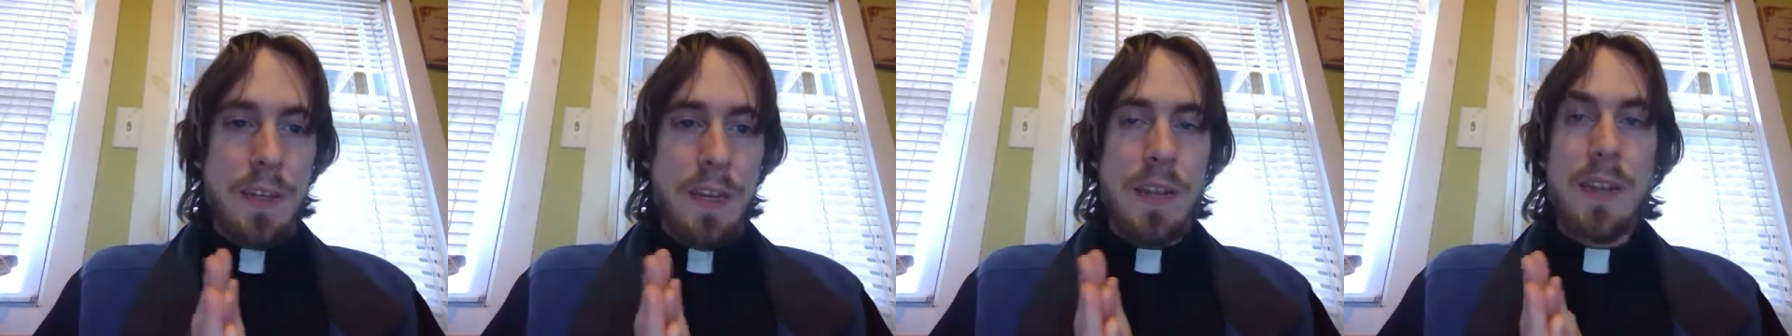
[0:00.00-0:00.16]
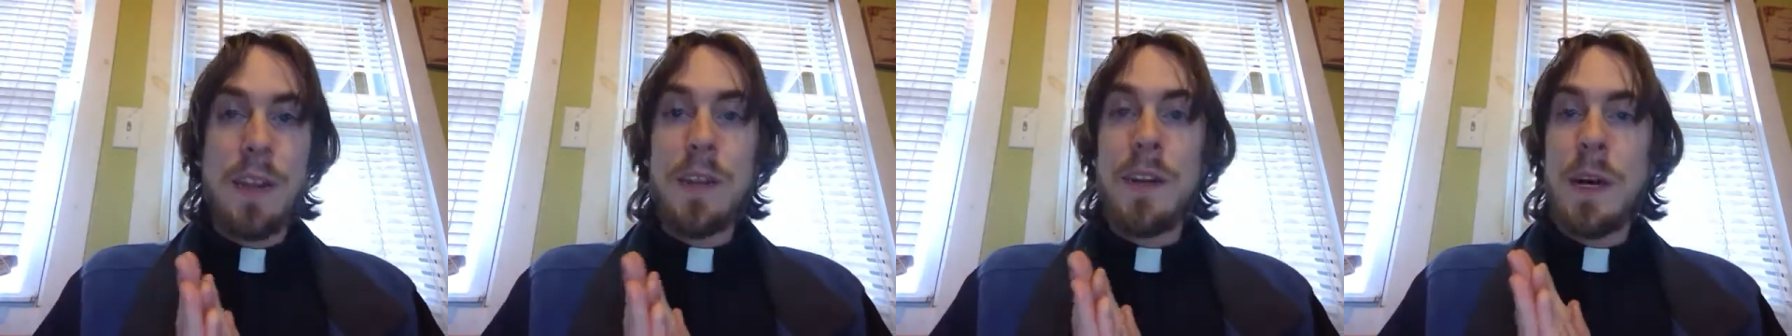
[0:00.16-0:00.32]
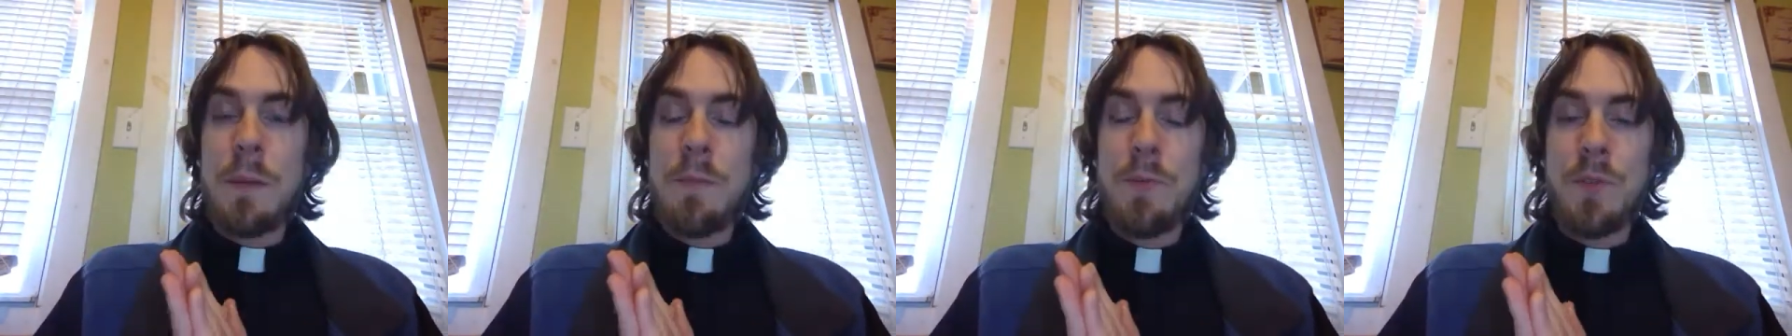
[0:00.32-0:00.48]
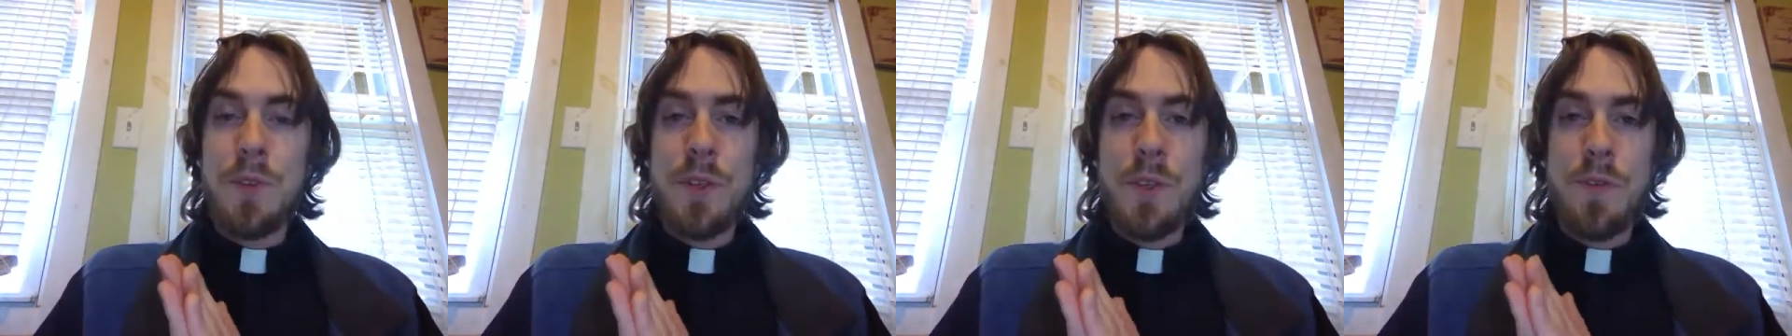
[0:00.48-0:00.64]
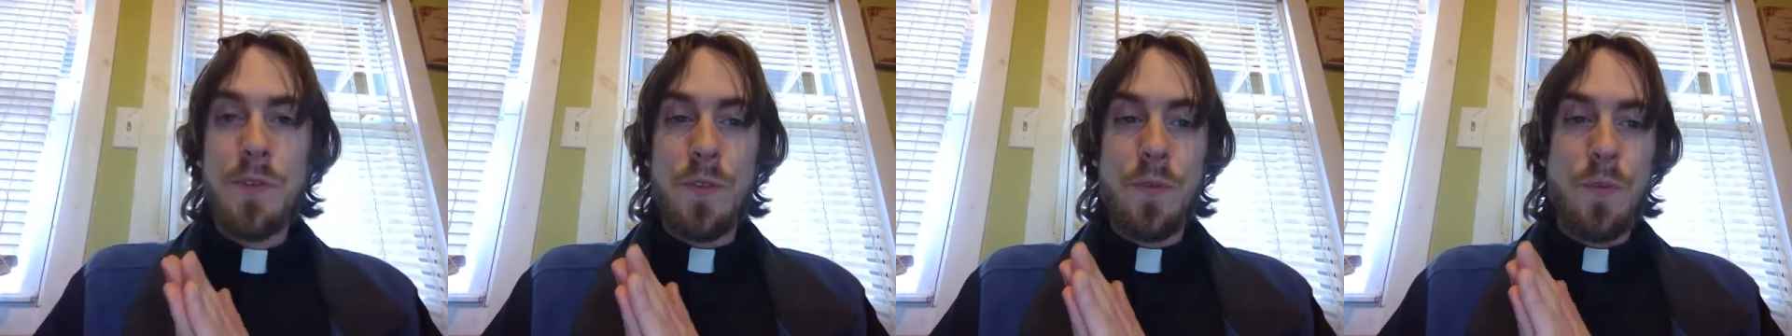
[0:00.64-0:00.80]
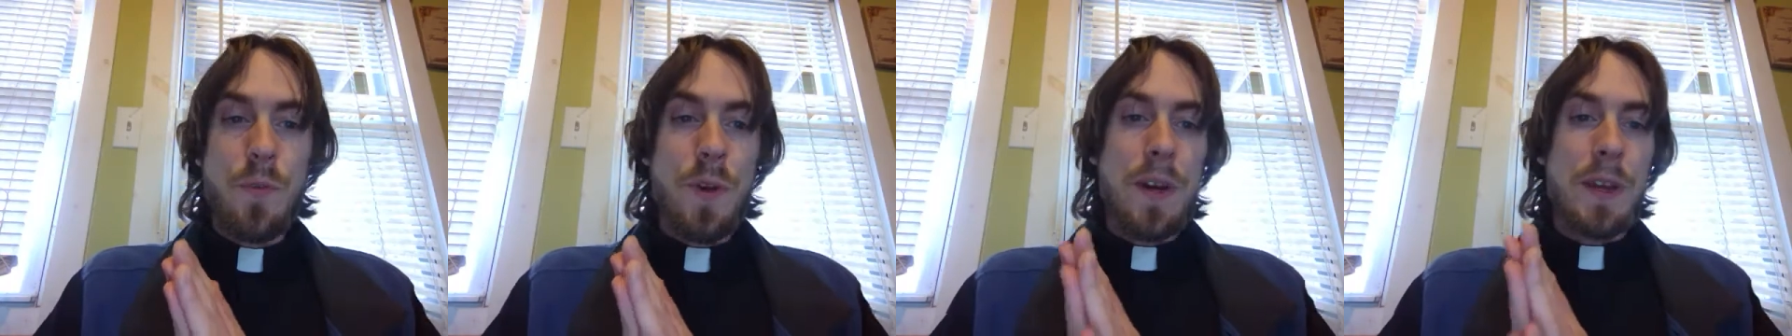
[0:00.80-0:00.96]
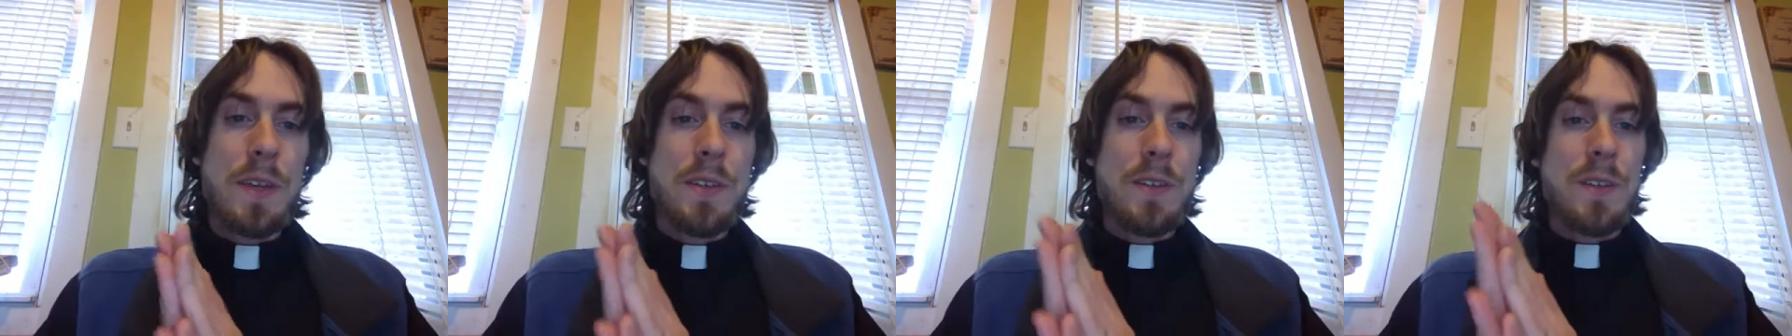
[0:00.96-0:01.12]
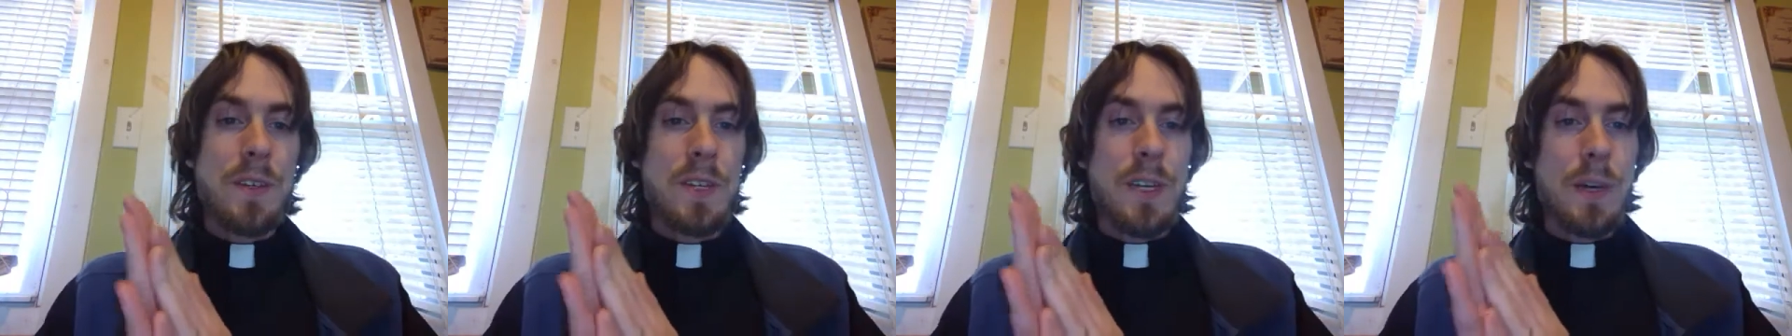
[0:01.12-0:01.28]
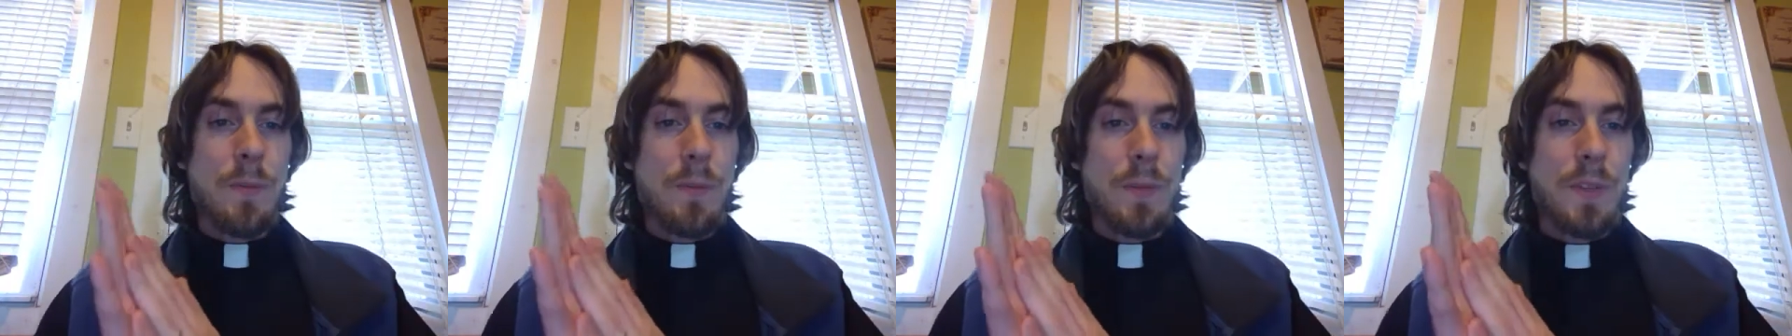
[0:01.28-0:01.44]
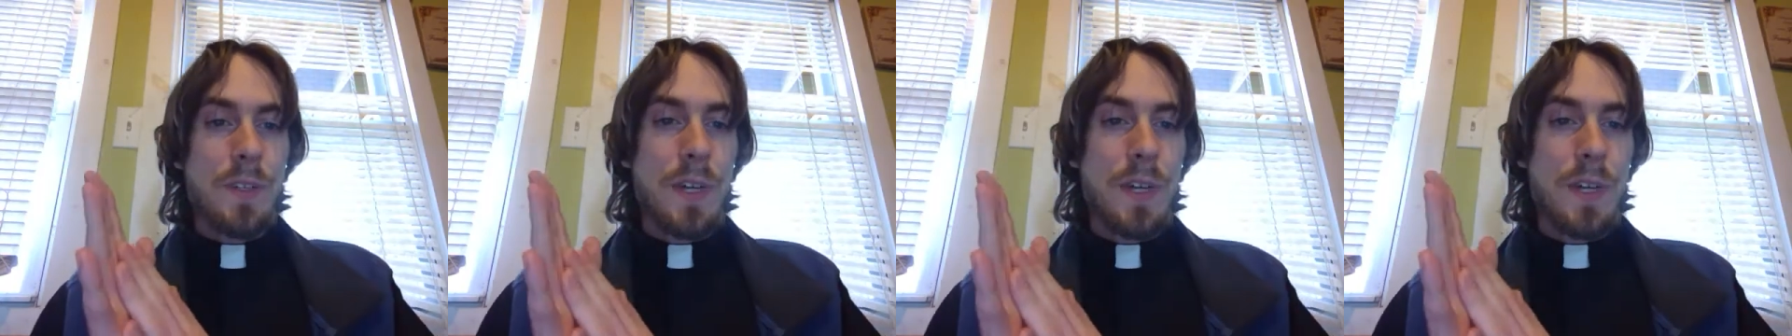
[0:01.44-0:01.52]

in a couple different ways at a couple